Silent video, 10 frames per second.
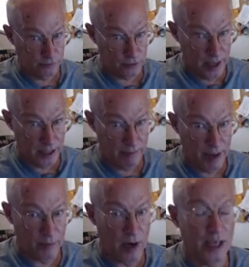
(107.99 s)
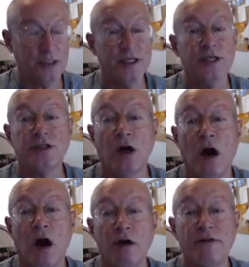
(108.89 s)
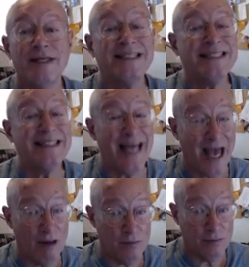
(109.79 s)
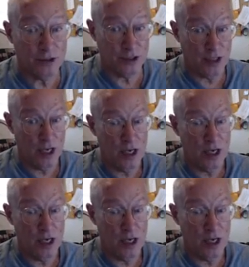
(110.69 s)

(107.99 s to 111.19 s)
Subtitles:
of trying to memorize this are the stems.